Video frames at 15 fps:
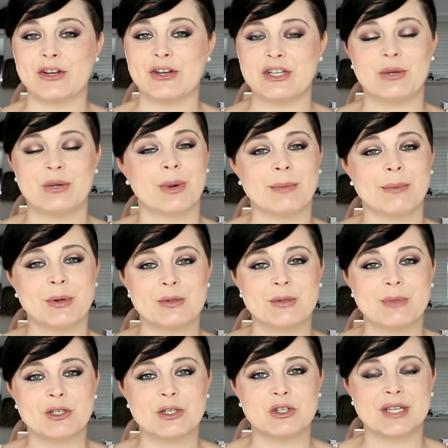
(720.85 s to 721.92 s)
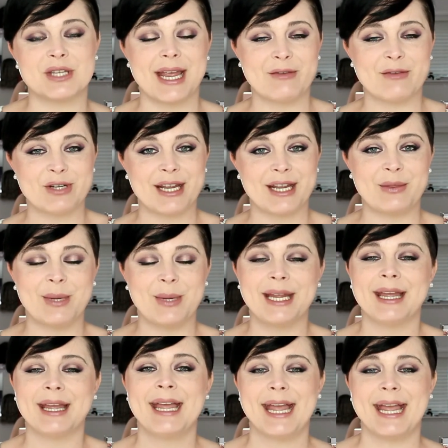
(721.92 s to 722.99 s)
32, where I post pictures every day of the
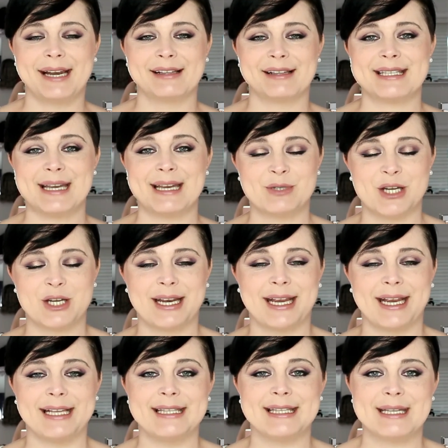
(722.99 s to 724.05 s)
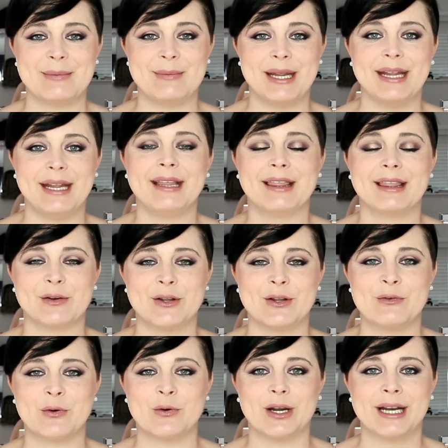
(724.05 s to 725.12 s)
week, and on Snapchat at
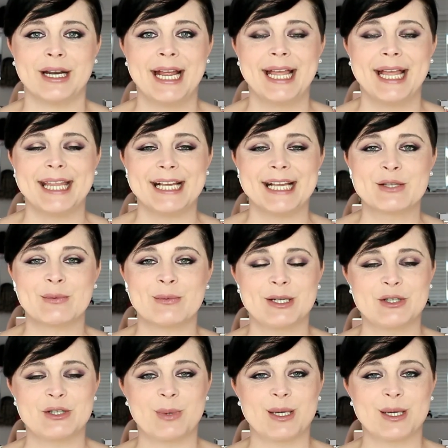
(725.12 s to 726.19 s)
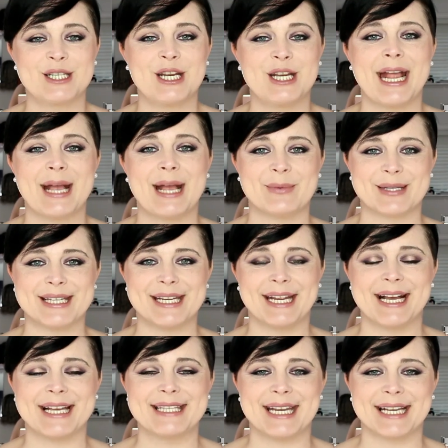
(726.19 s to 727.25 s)
NCP34. Thanks so much for watching, and we'll see
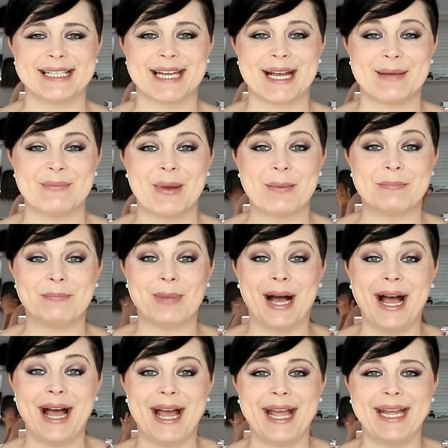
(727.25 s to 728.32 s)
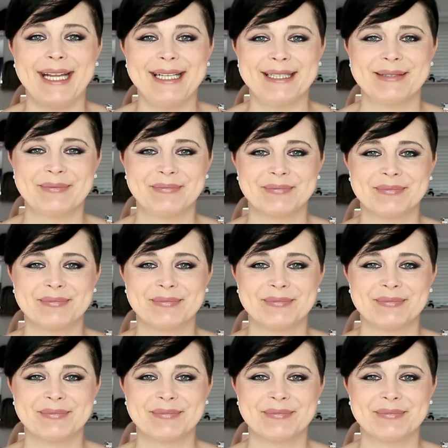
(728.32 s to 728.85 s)
you guys next time. Bye!